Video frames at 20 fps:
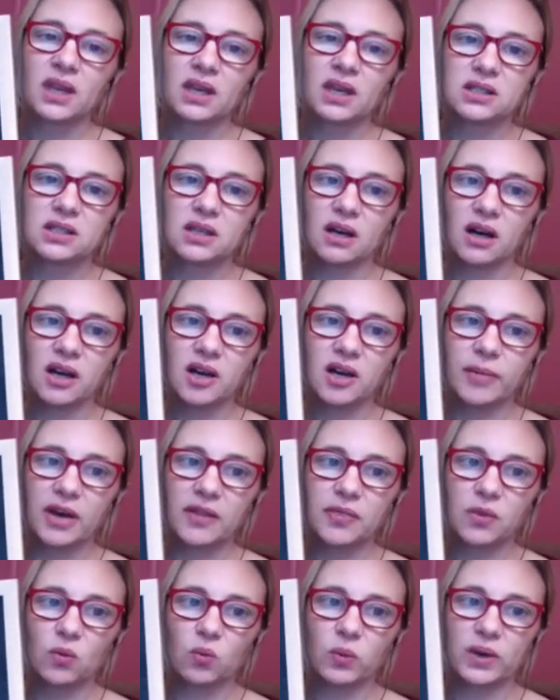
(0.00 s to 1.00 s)
talk about
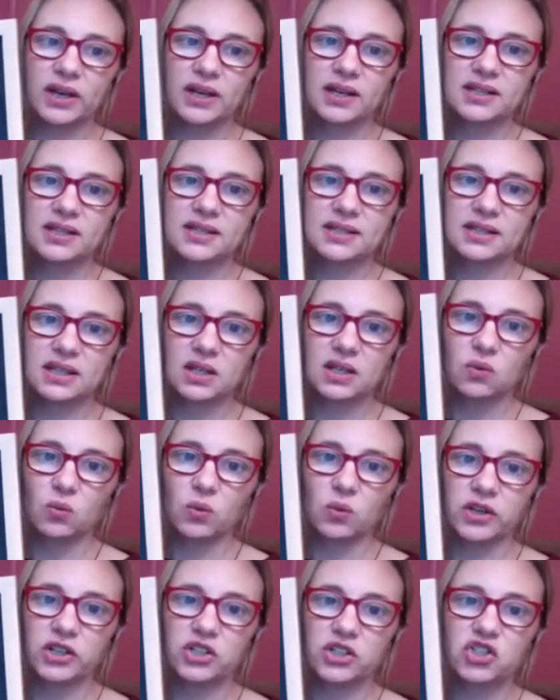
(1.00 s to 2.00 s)
the ways in
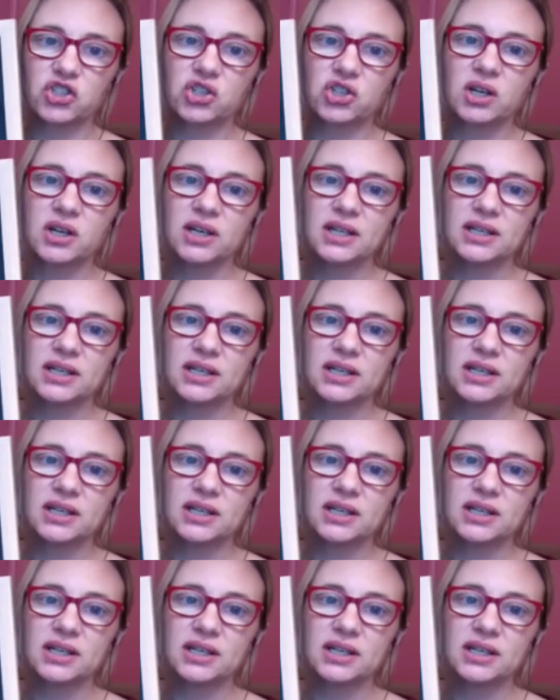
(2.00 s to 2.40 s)
which